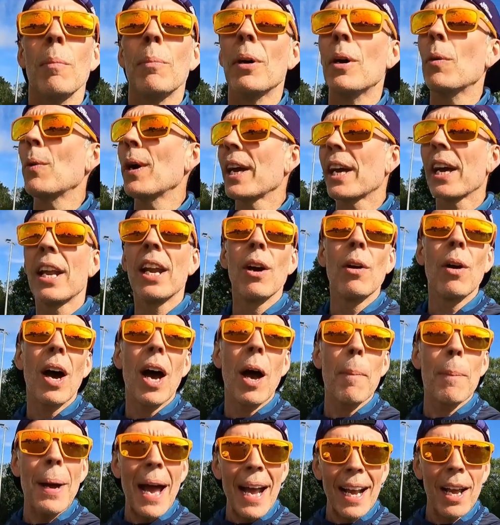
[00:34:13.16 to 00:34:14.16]
but we're going to
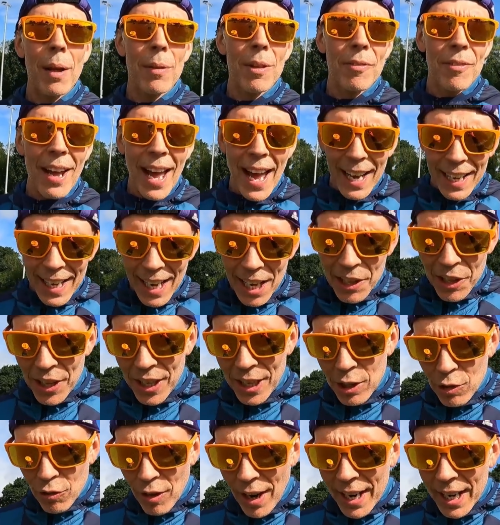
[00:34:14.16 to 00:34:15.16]
uh, pack up the van, get
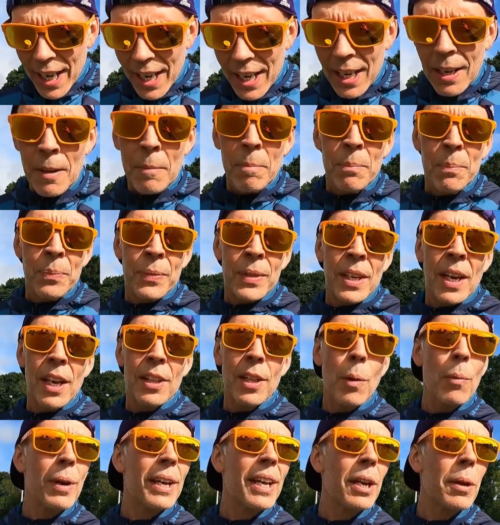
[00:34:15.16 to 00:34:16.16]
things ready,
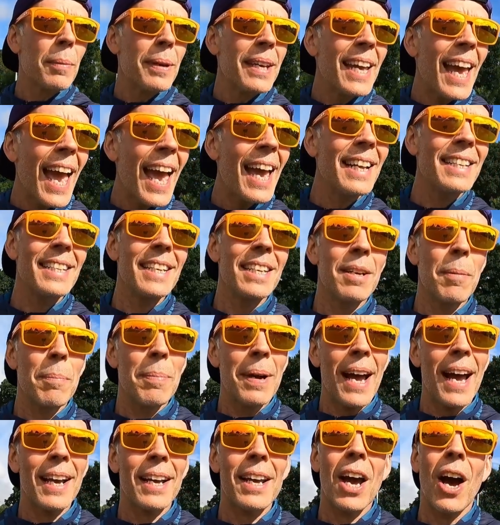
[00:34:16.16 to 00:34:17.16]
and then we're going to be heading
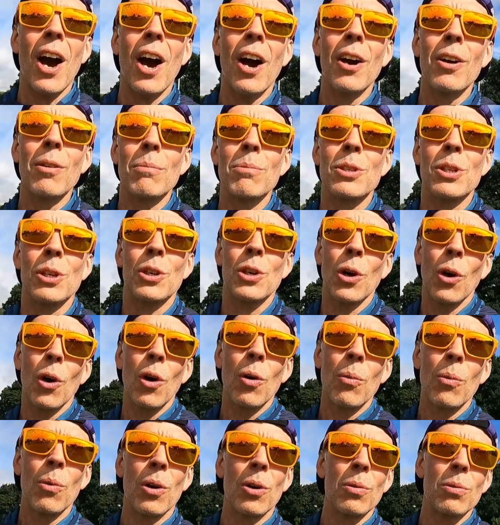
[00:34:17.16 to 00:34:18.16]
back home to
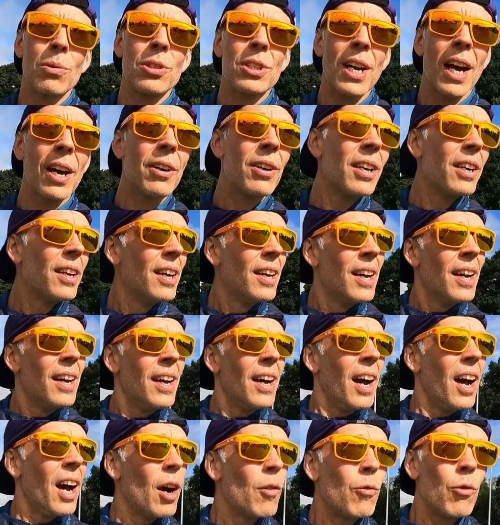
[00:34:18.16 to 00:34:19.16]
Cornwall. So,
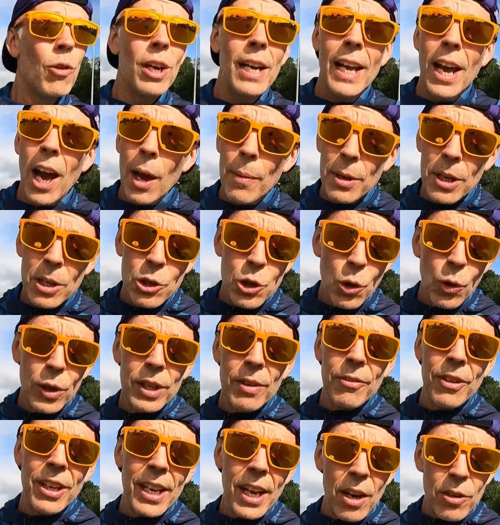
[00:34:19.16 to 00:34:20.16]
uh, really hope you
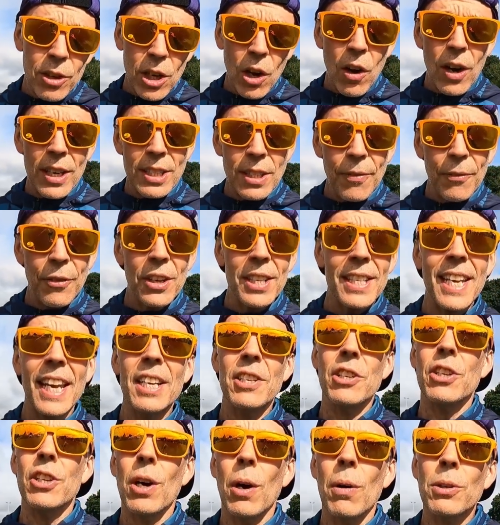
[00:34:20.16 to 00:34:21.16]
enjoyed the video, guys. If you
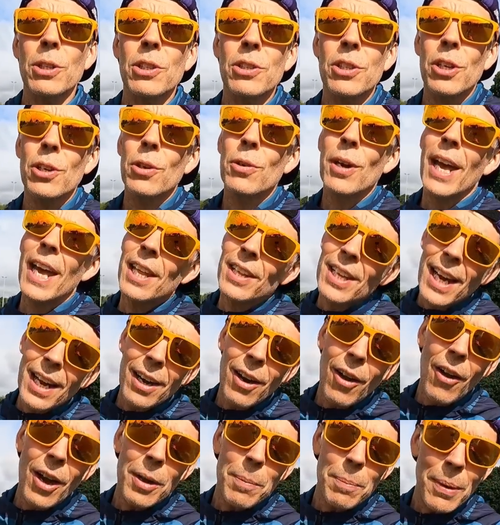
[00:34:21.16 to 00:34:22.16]
did, you know what to do. Hit
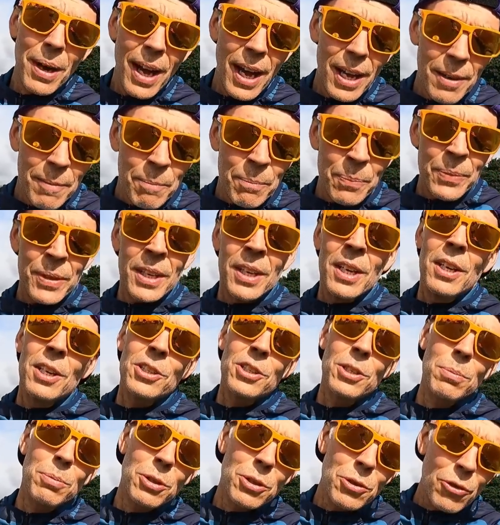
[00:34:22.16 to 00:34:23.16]
that like button,
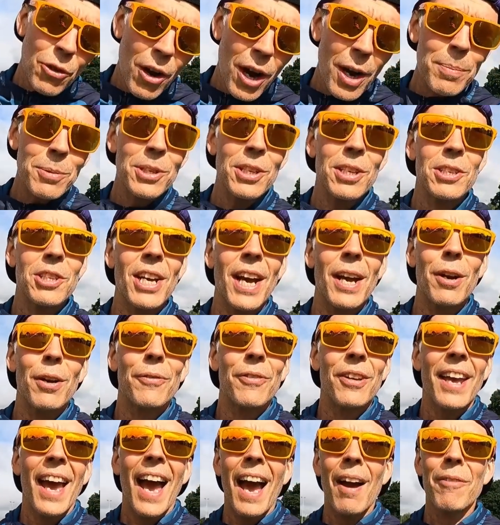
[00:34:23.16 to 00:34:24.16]
subscribe to the
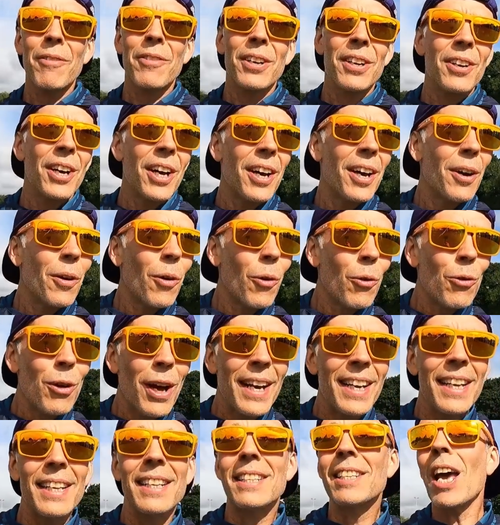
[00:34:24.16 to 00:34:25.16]
channel if you haven't uh,
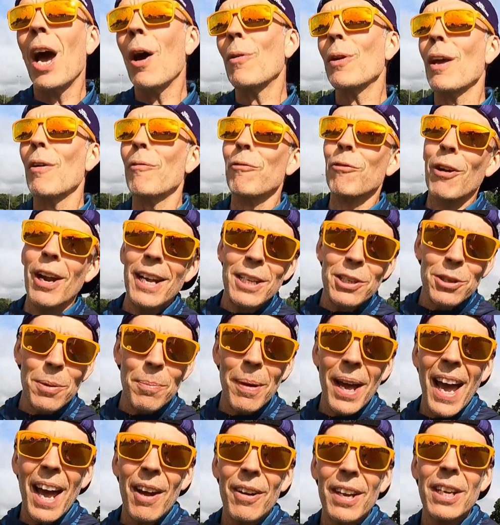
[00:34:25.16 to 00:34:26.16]
already. Tell your friends
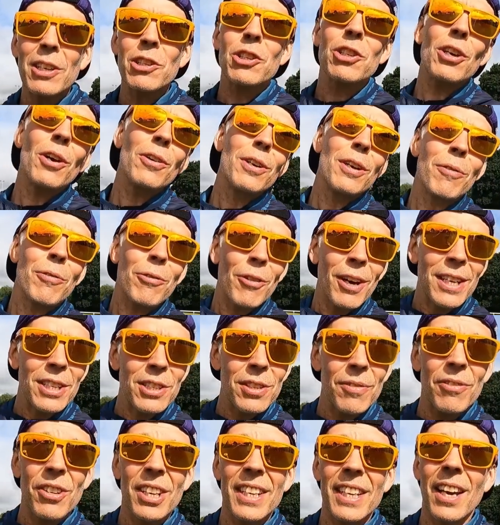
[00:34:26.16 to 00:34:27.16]
about it, show your
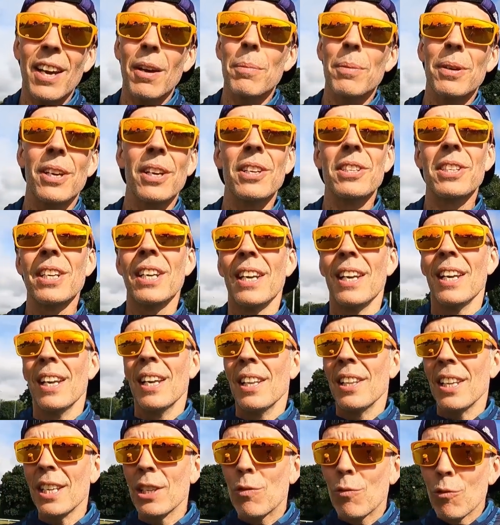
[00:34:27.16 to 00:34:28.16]
friends the video because
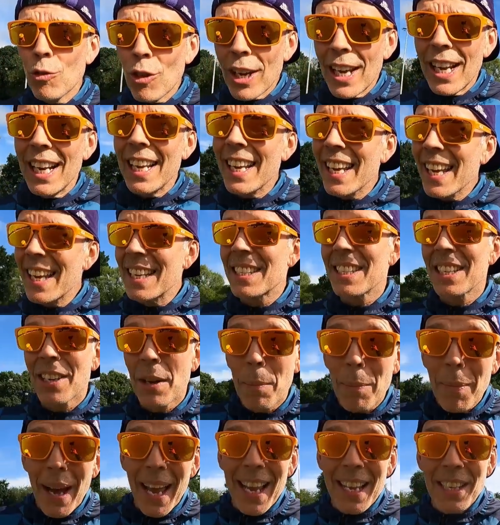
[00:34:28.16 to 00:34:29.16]
this really is
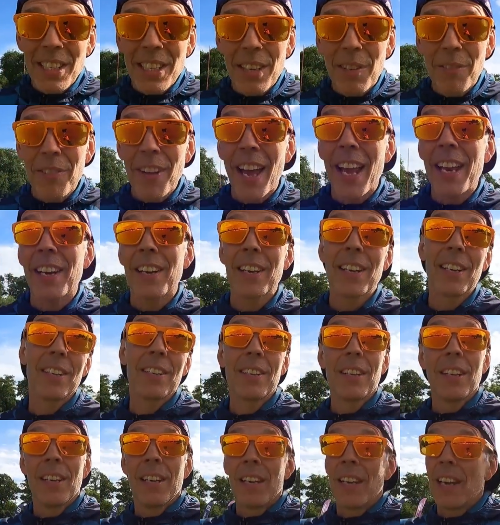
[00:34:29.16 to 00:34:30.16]
an amazing event,
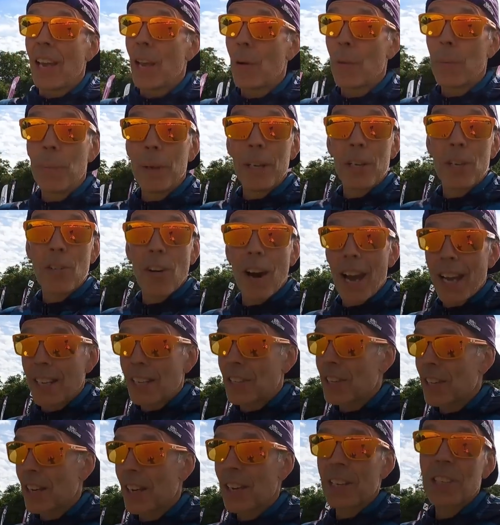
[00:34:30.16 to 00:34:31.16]
and it would be
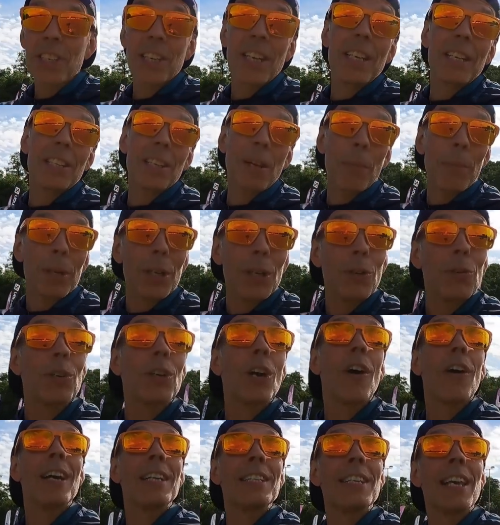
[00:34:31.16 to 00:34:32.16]
great to see some of you
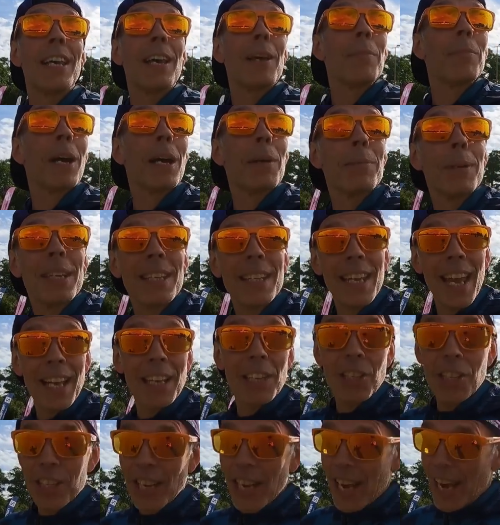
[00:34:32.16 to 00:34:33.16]
guys here maybe
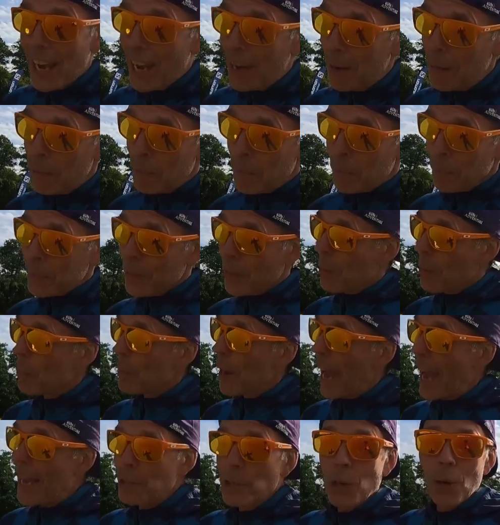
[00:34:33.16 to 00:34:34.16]
next year.
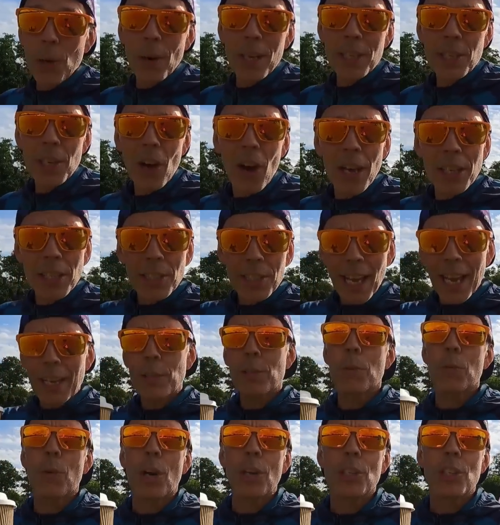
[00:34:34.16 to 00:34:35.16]
But as always, guys,
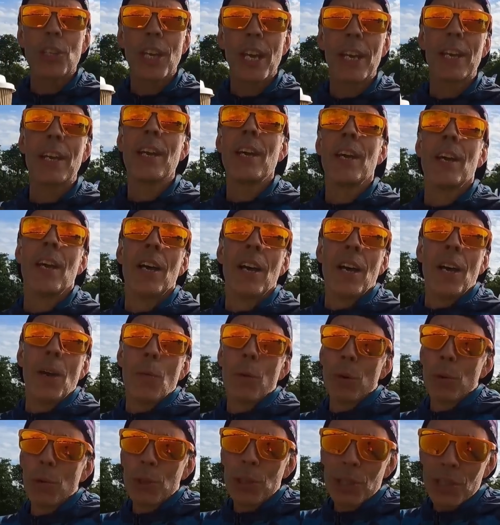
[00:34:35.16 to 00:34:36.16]
thanks for watching.
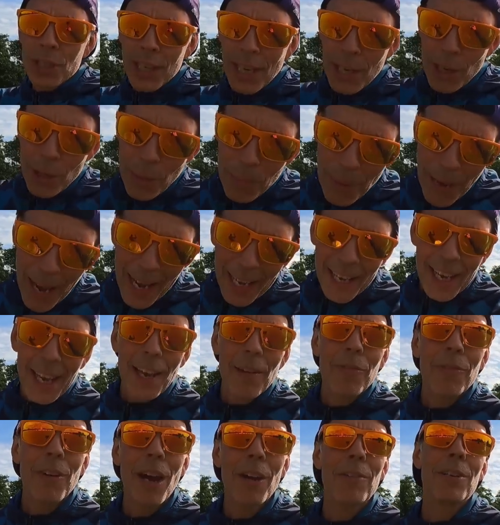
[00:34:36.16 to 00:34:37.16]
We will see you back
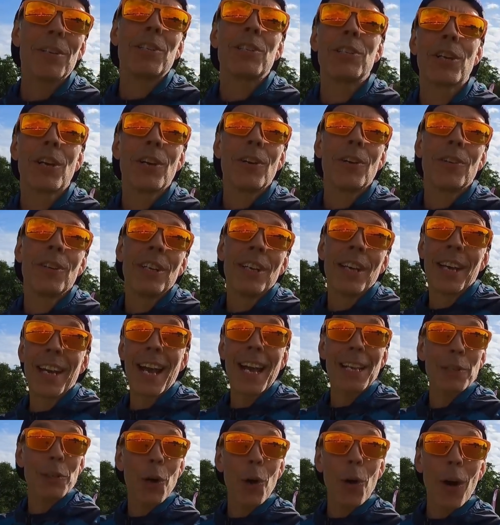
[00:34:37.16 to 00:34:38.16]
here very soon.
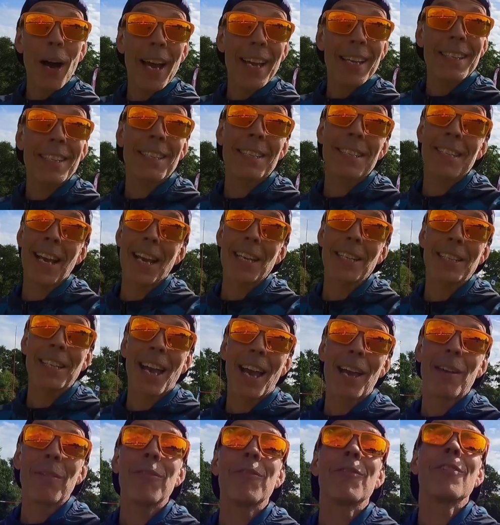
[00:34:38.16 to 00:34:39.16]
And as always, stay
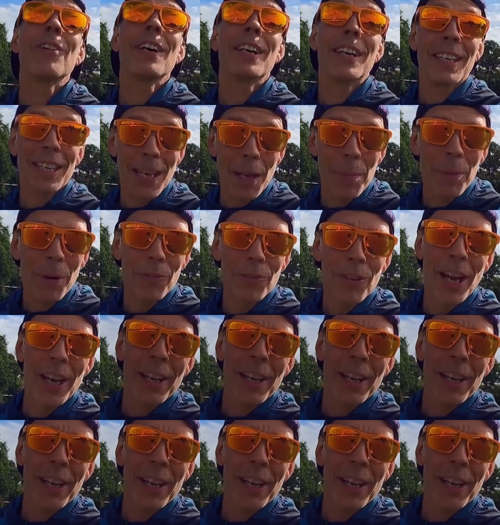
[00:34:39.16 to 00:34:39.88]
safe and keep on